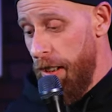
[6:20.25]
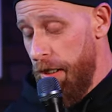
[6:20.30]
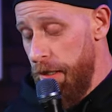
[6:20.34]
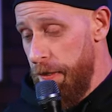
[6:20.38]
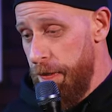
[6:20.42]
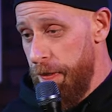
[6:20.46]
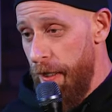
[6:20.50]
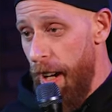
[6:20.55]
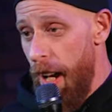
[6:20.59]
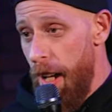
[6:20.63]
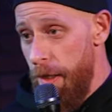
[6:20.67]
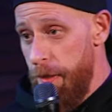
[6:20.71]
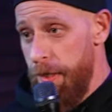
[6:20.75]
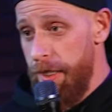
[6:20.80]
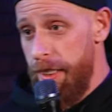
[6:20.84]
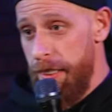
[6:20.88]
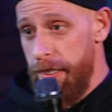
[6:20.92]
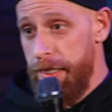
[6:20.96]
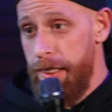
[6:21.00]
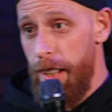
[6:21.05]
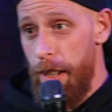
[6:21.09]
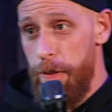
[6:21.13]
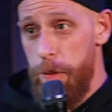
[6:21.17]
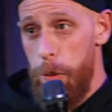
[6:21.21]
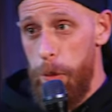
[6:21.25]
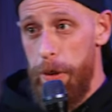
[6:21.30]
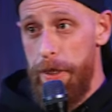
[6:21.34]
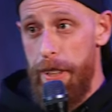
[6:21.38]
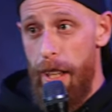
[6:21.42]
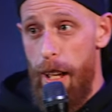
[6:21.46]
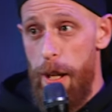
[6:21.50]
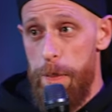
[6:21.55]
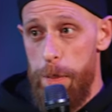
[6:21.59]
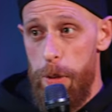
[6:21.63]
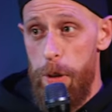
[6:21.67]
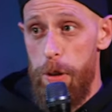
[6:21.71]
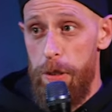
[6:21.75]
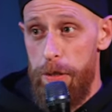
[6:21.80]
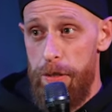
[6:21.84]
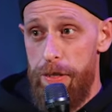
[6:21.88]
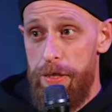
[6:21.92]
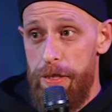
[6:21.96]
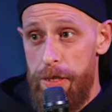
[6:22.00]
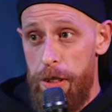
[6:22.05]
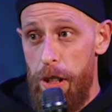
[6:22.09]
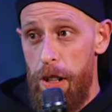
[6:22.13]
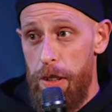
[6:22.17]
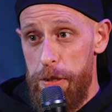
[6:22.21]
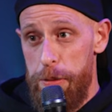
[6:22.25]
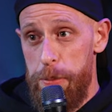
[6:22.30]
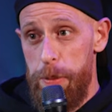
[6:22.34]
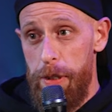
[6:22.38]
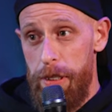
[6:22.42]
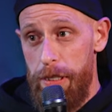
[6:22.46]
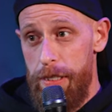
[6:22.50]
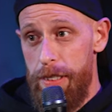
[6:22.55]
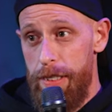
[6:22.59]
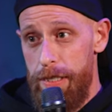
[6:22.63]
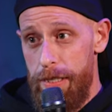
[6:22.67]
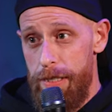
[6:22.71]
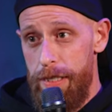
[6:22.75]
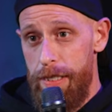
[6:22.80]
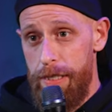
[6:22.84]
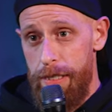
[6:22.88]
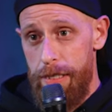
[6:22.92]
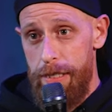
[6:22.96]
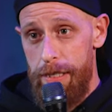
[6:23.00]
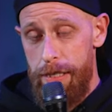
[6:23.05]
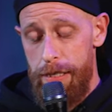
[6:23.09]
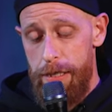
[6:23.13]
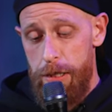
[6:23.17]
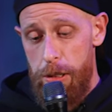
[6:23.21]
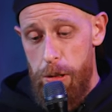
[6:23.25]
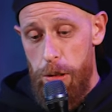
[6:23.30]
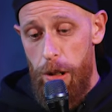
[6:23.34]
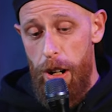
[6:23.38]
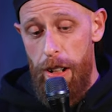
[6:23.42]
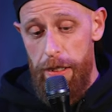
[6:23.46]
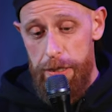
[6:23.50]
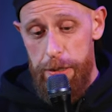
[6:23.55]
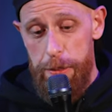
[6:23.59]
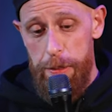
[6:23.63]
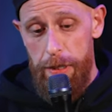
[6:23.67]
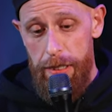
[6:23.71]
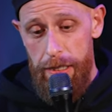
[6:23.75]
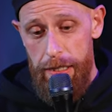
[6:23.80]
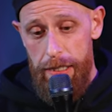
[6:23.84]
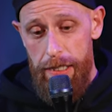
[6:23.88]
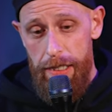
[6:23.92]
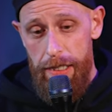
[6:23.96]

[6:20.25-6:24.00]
turn five into seven with that move. Trust me. Trust me.